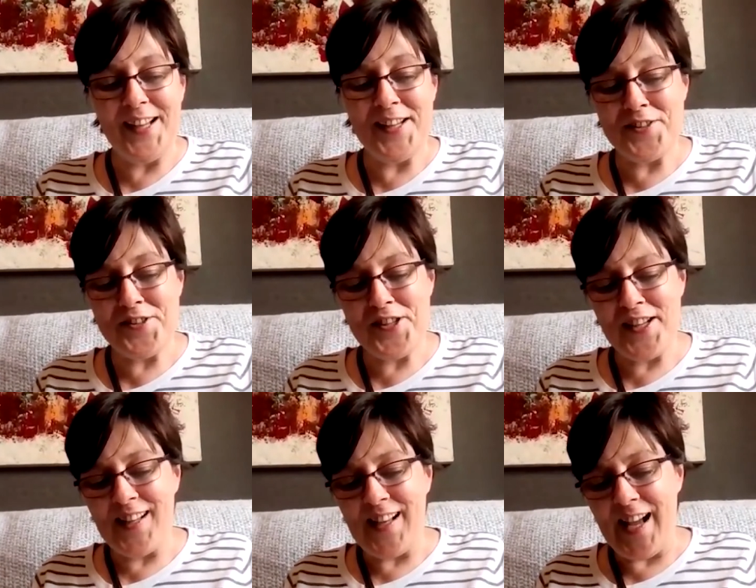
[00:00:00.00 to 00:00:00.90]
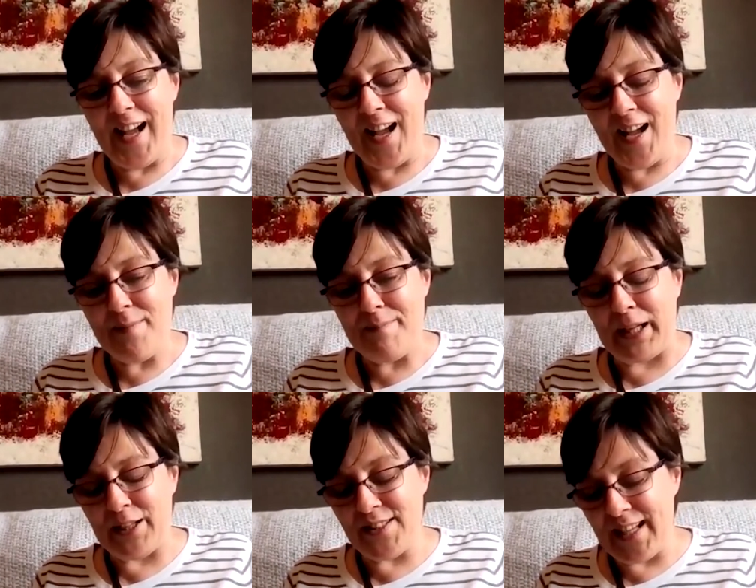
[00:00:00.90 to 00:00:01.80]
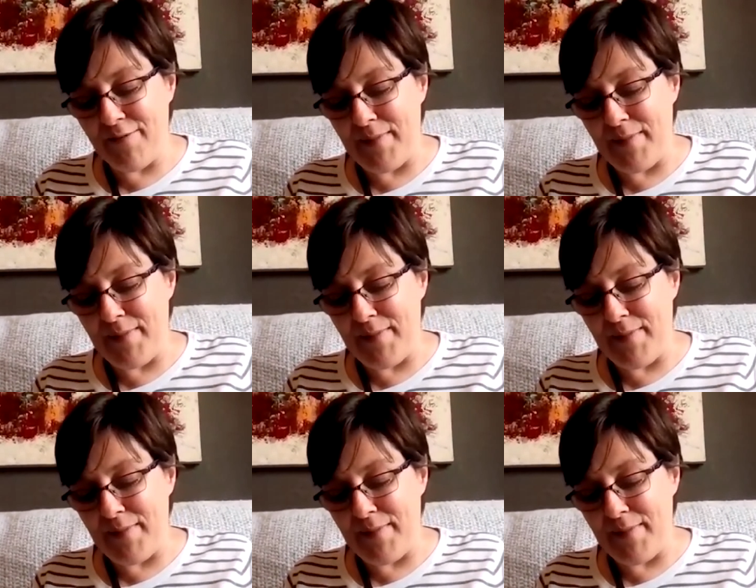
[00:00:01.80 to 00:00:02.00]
And because they give